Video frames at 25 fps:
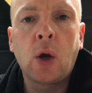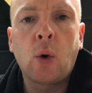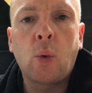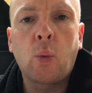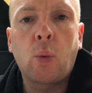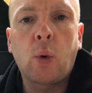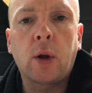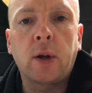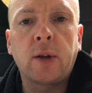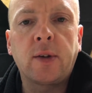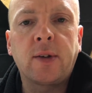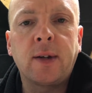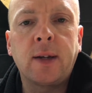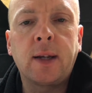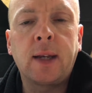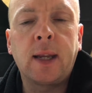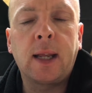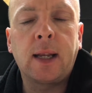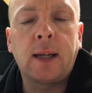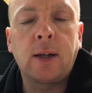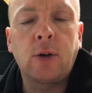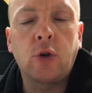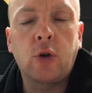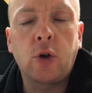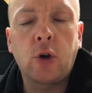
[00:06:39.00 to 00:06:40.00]
what's
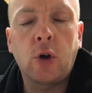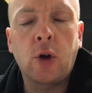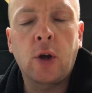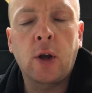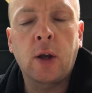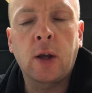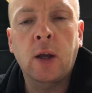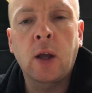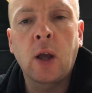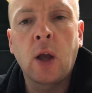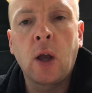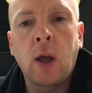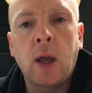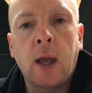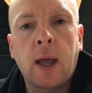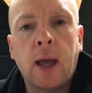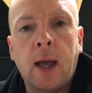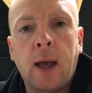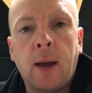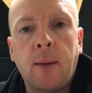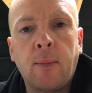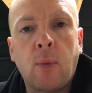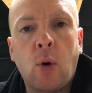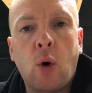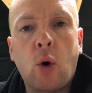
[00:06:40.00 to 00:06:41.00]
needing doing,
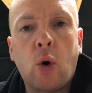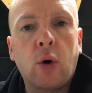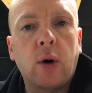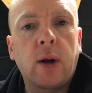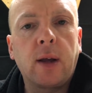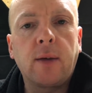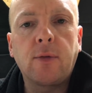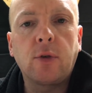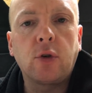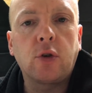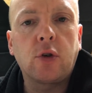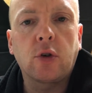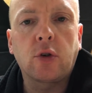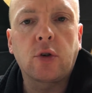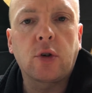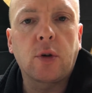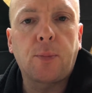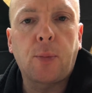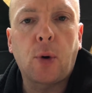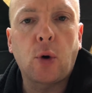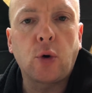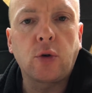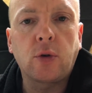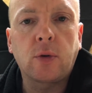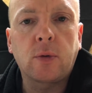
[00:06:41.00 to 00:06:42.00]
or even just to
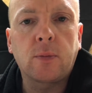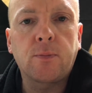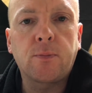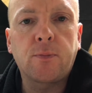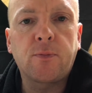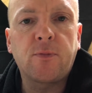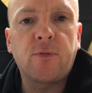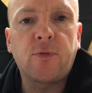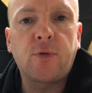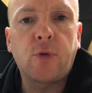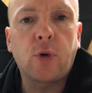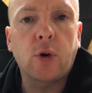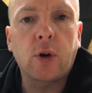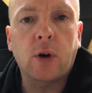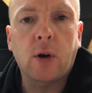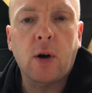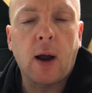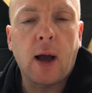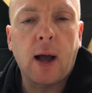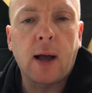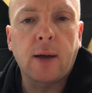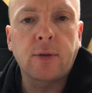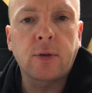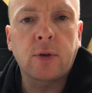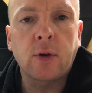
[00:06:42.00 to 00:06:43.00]
post
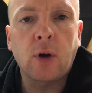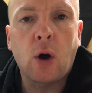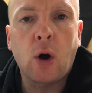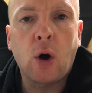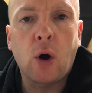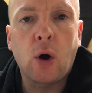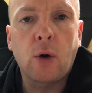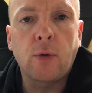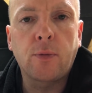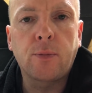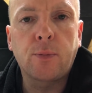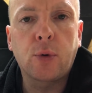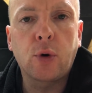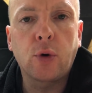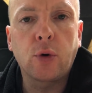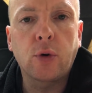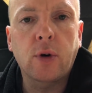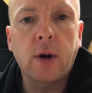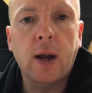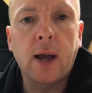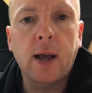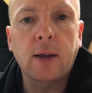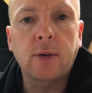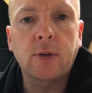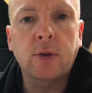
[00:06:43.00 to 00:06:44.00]
photographs of
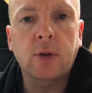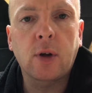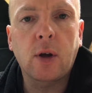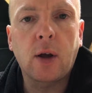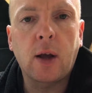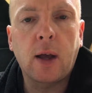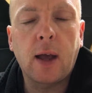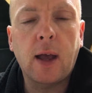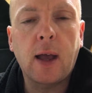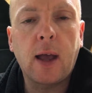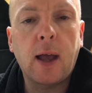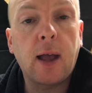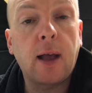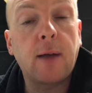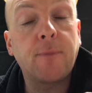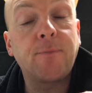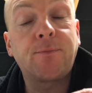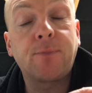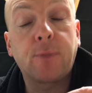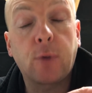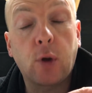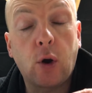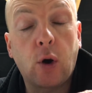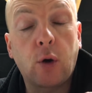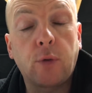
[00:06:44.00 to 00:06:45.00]
progress
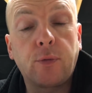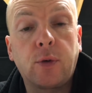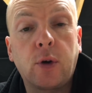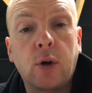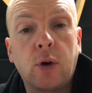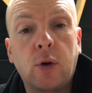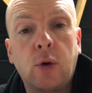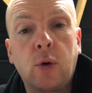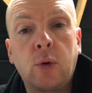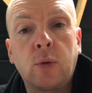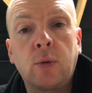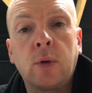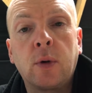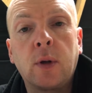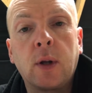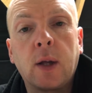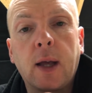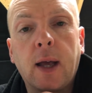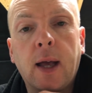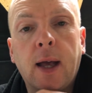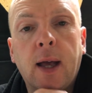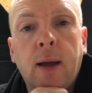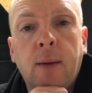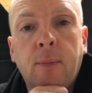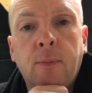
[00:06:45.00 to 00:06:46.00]
of your own
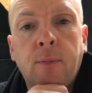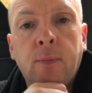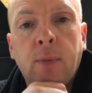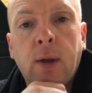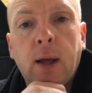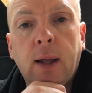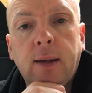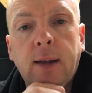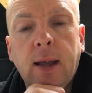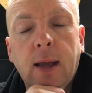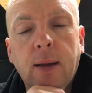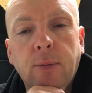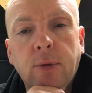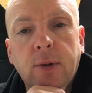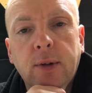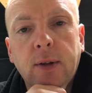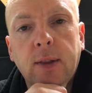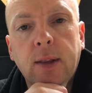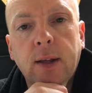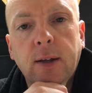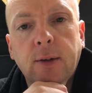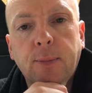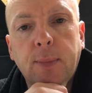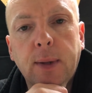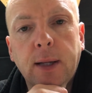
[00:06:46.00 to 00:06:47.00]
attempts at
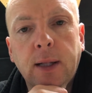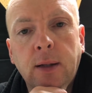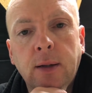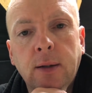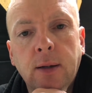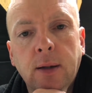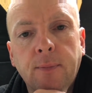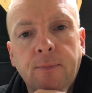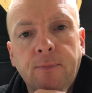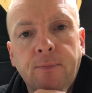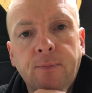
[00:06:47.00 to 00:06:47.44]
this build.